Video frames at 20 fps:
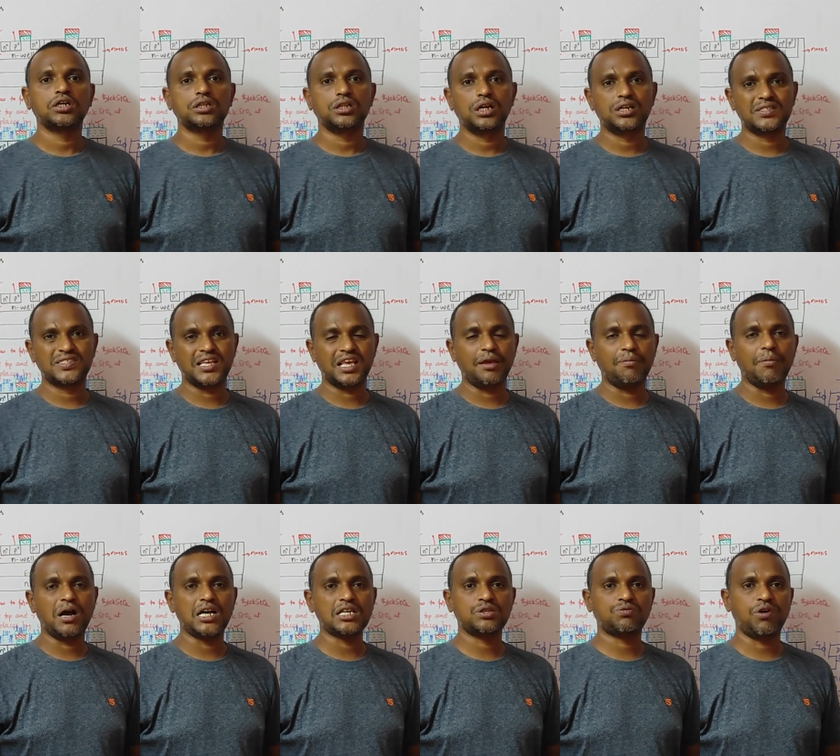the
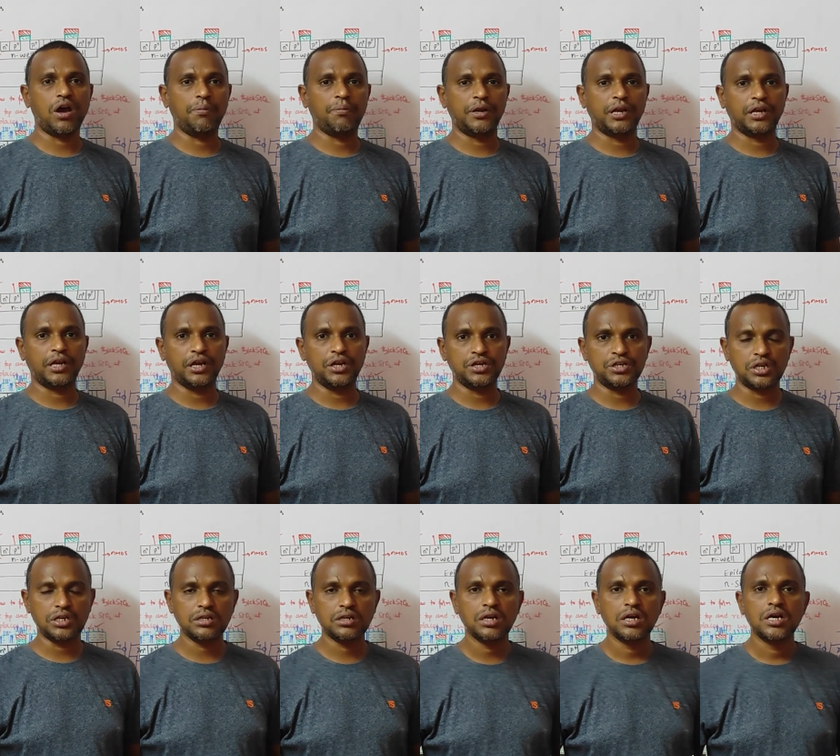CMOS
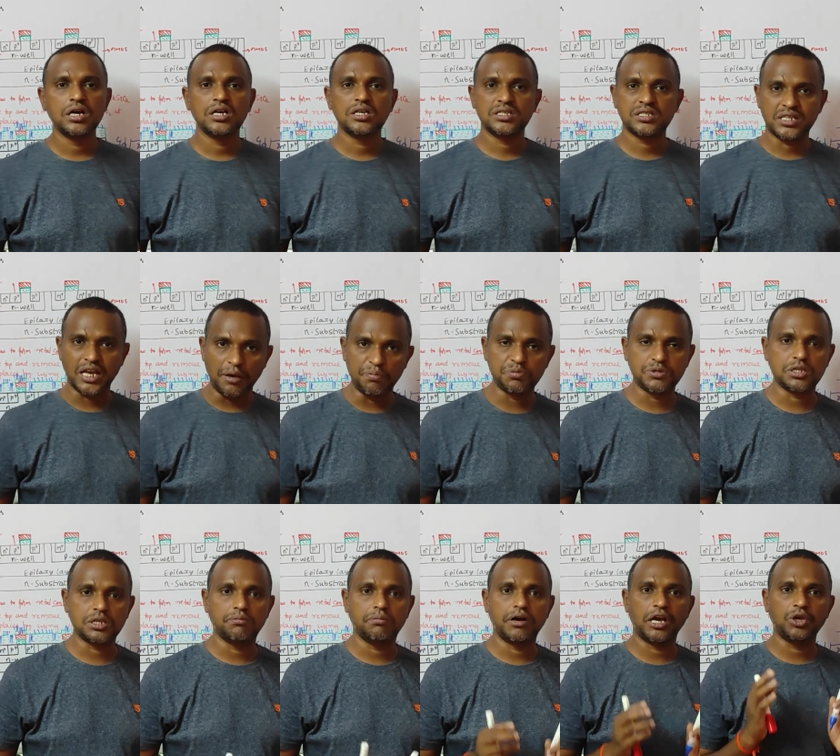fabrication
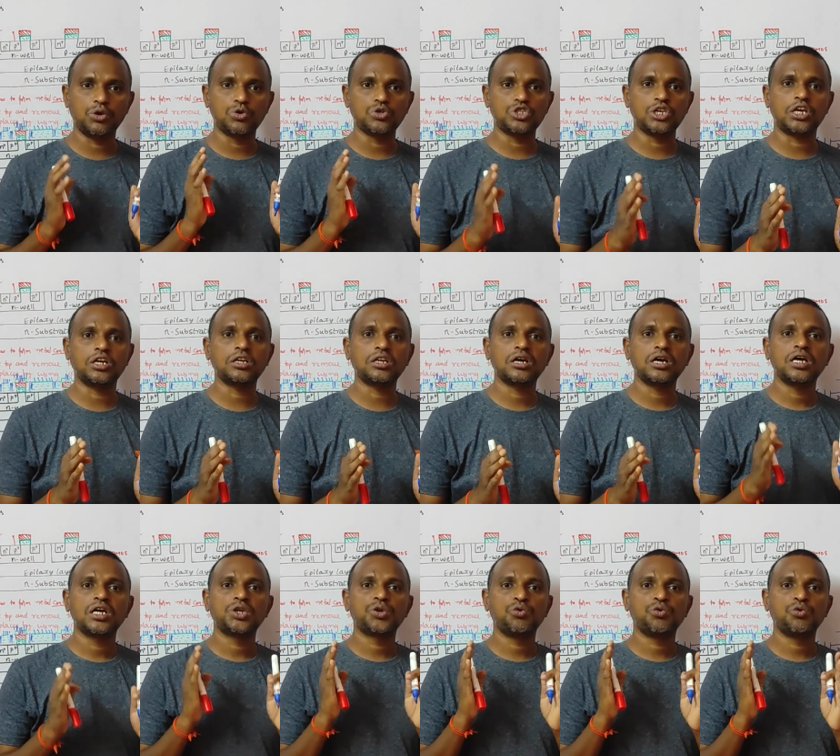steps by using